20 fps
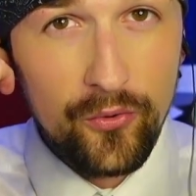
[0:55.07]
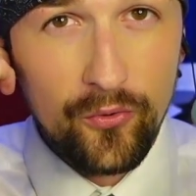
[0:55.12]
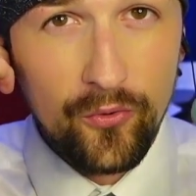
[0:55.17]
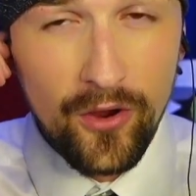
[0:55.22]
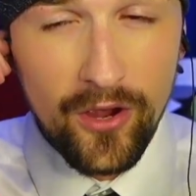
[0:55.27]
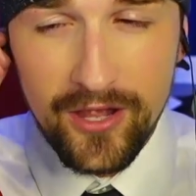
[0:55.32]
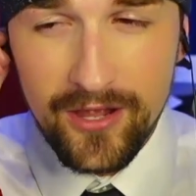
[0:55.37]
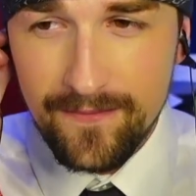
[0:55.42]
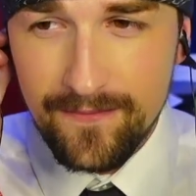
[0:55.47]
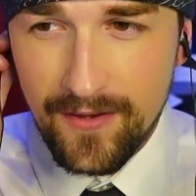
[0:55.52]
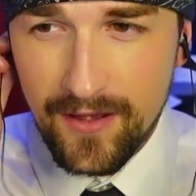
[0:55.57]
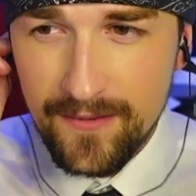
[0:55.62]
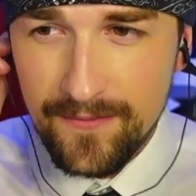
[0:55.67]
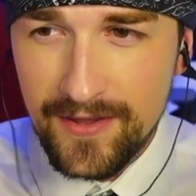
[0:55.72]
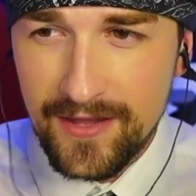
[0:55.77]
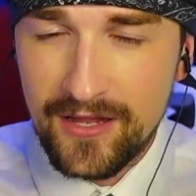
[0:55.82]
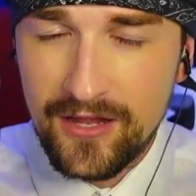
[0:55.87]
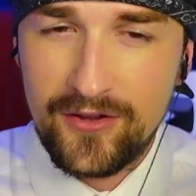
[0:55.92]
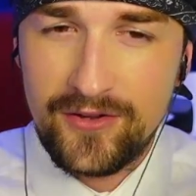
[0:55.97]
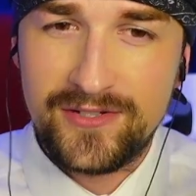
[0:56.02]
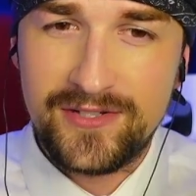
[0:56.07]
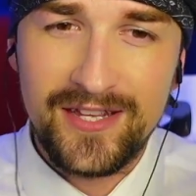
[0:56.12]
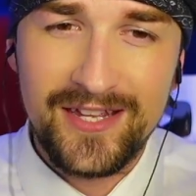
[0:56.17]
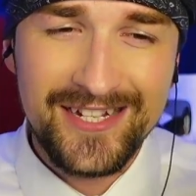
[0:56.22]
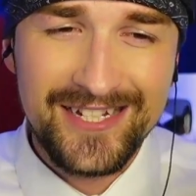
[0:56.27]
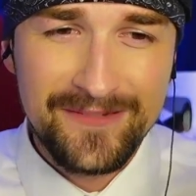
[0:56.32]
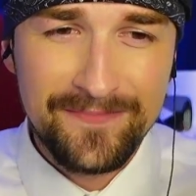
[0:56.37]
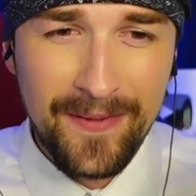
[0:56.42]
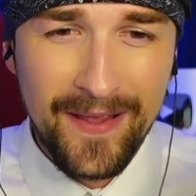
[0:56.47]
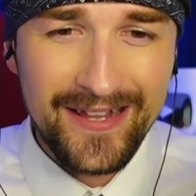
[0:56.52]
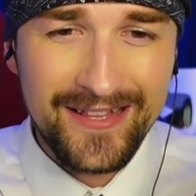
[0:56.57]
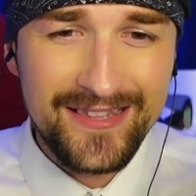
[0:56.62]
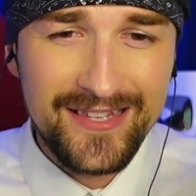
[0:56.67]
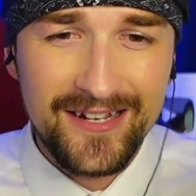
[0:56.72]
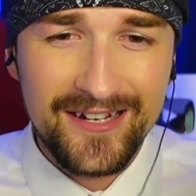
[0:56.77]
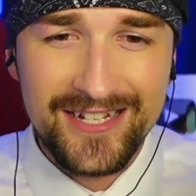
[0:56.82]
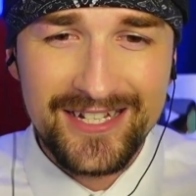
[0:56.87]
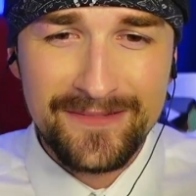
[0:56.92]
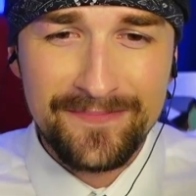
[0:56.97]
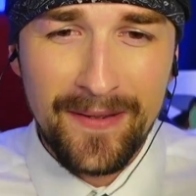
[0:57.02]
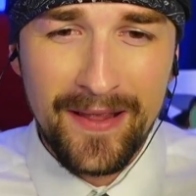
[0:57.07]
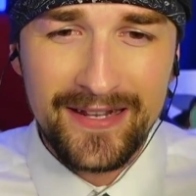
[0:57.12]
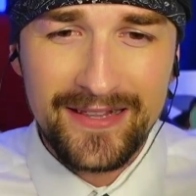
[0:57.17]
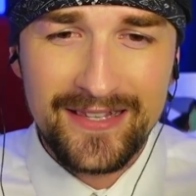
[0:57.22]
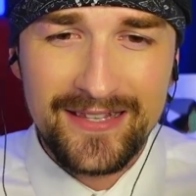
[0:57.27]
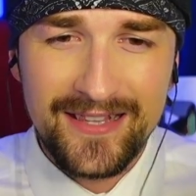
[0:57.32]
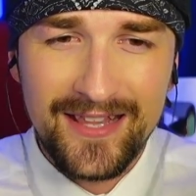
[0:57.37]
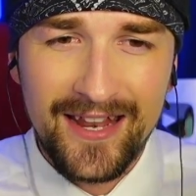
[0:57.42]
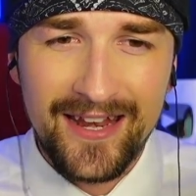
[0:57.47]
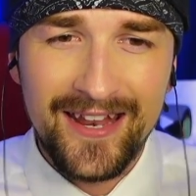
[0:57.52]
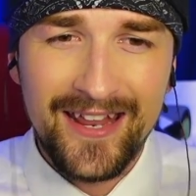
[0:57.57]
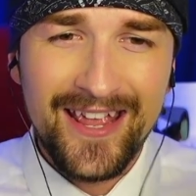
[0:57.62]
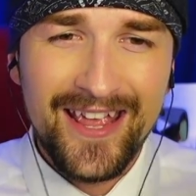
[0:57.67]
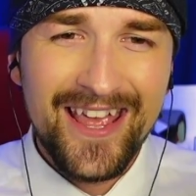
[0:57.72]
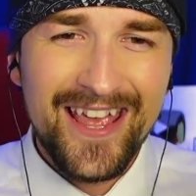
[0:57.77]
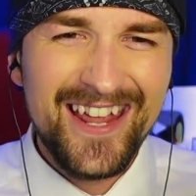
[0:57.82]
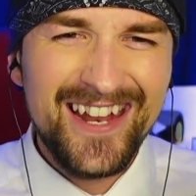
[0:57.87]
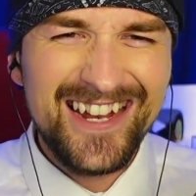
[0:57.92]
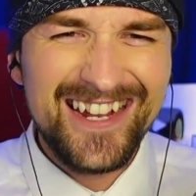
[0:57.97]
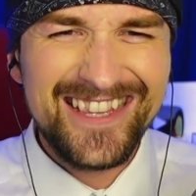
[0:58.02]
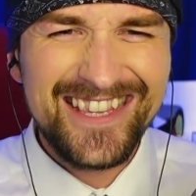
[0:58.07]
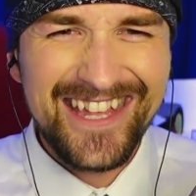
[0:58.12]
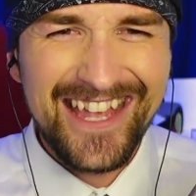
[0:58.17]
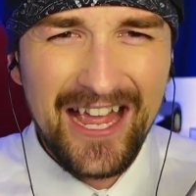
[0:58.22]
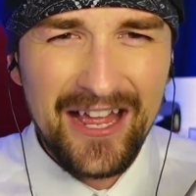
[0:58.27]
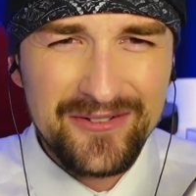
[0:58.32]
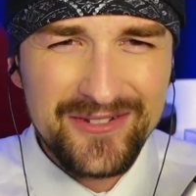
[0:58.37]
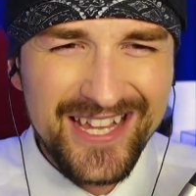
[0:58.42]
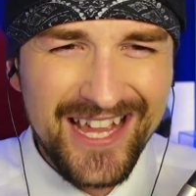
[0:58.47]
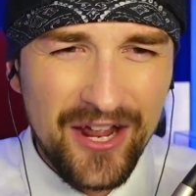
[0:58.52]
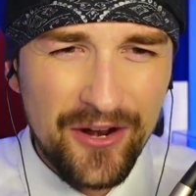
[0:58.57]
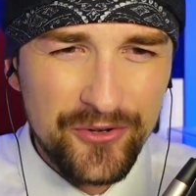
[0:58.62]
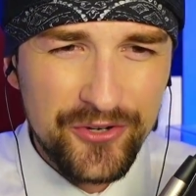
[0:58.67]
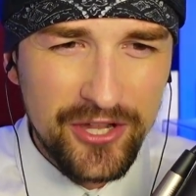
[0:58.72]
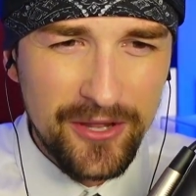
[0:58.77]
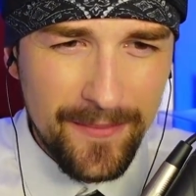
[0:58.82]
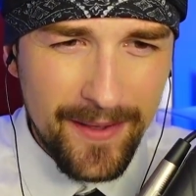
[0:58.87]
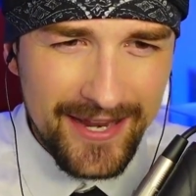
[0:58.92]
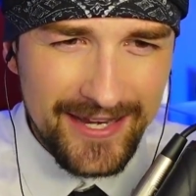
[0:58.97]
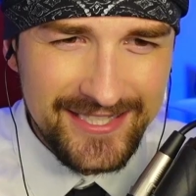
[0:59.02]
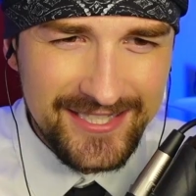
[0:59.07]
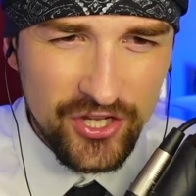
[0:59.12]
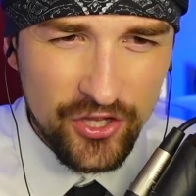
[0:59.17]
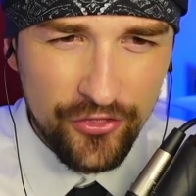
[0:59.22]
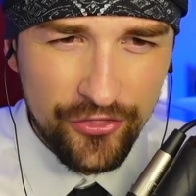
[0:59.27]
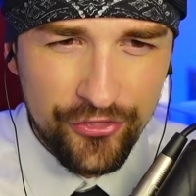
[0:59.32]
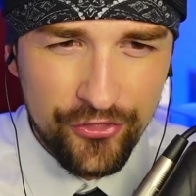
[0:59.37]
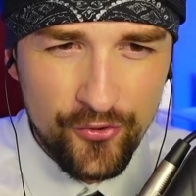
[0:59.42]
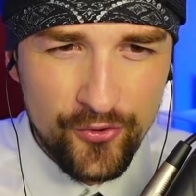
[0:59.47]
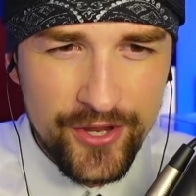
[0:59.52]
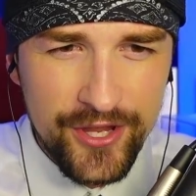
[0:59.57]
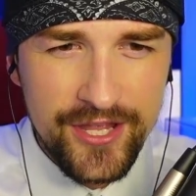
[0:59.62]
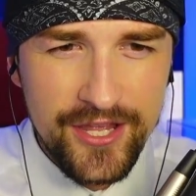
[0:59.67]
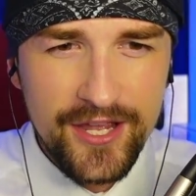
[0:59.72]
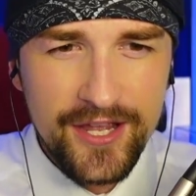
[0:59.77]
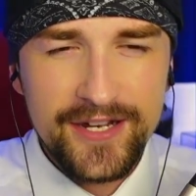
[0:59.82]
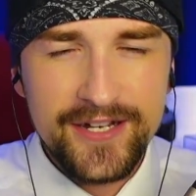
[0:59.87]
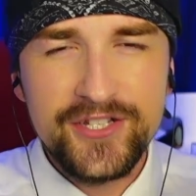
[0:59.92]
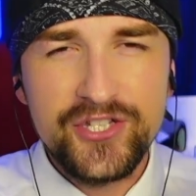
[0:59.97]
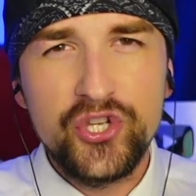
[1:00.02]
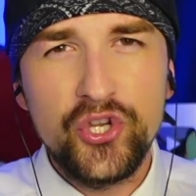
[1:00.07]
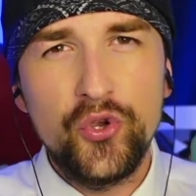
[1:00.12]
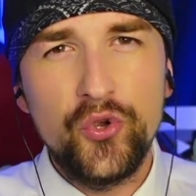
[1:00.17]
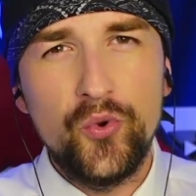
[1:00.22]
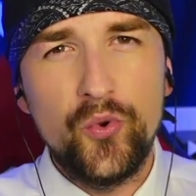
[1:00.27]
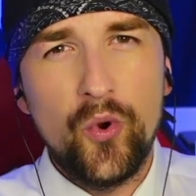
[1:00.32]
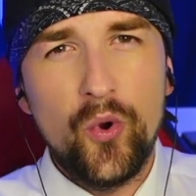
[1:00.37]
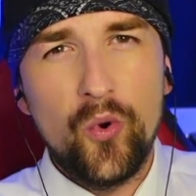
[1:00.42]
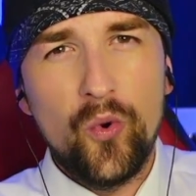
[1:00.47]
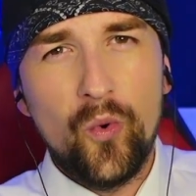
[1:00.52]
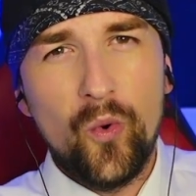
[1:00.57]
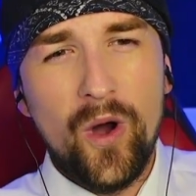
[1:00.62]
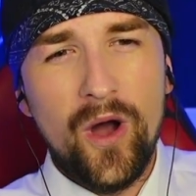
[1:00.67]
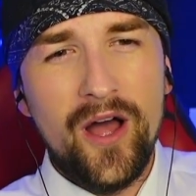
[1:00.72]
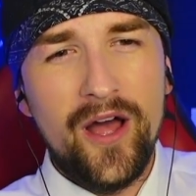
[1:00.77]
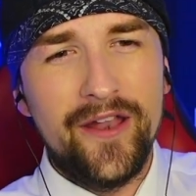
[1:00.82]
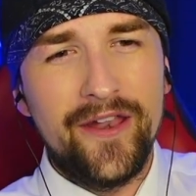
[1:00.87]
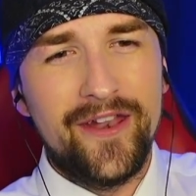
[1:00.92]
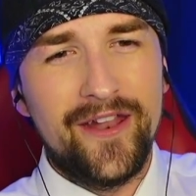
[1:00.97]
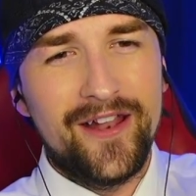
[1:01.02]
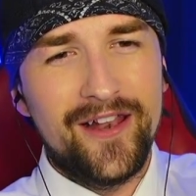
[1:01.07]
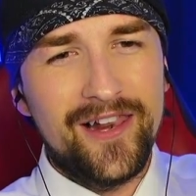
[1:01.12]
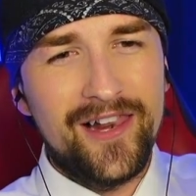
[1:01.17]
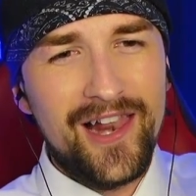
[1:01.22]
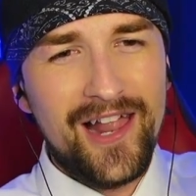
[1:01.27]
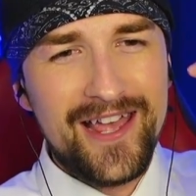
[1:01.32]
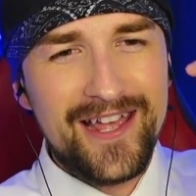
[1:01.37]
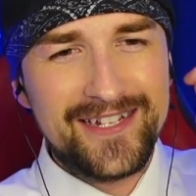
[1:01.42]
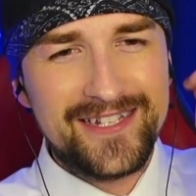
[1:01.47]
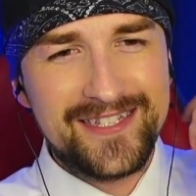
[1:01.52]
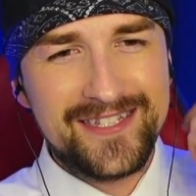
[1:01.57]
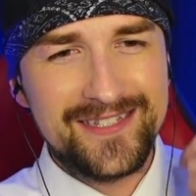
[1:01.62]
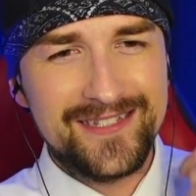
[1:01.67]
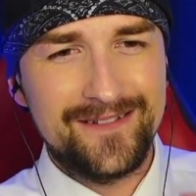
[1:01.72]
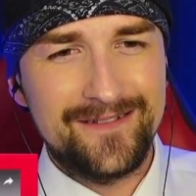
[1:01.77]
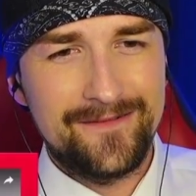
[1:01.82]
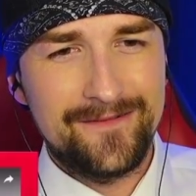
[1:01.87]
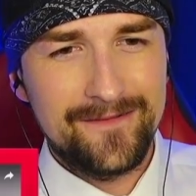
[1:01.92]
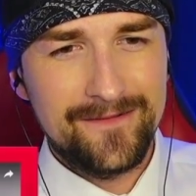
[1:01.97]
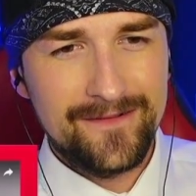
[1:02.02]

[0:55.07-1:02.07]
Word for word: Right, my amigos, expect the unexpected then, and let the countdown commence on three, two, one, let's